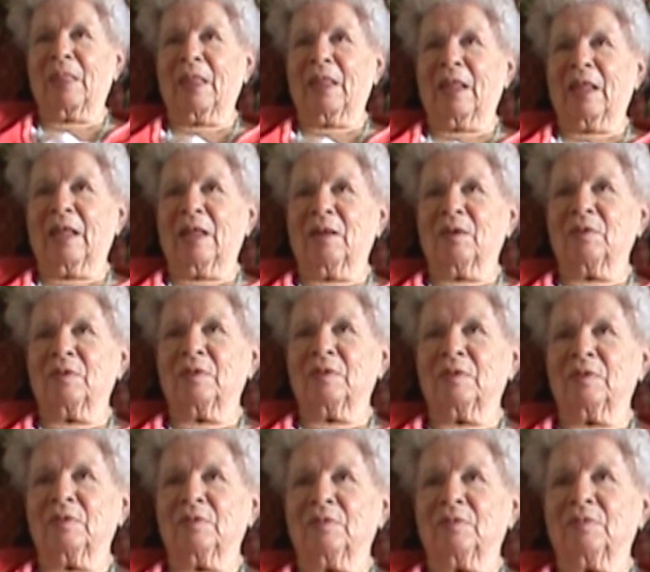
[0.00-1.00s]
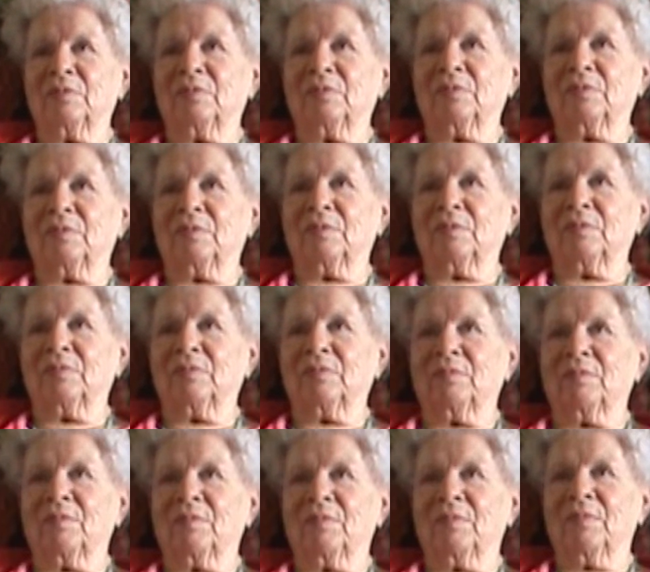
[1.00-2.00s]
did you learn to drive? You
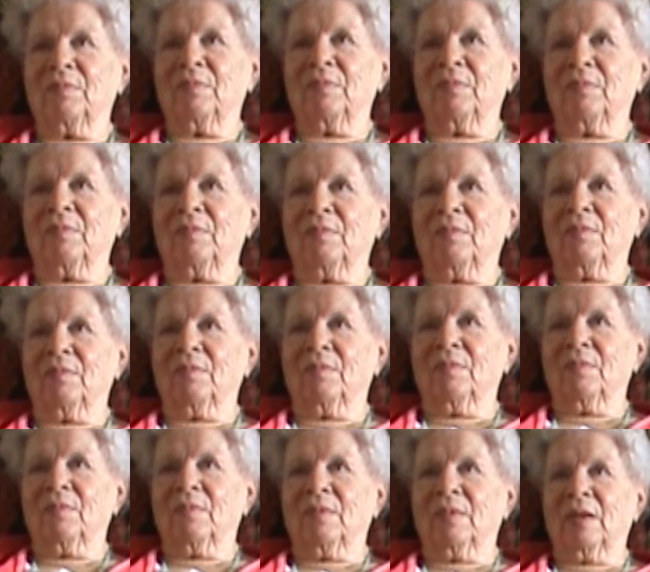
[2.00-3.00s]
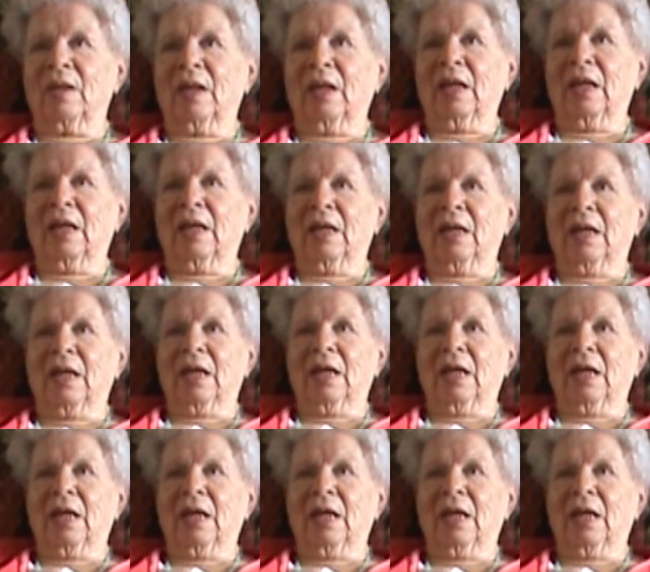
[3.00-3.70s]
didn't drive in Colorado.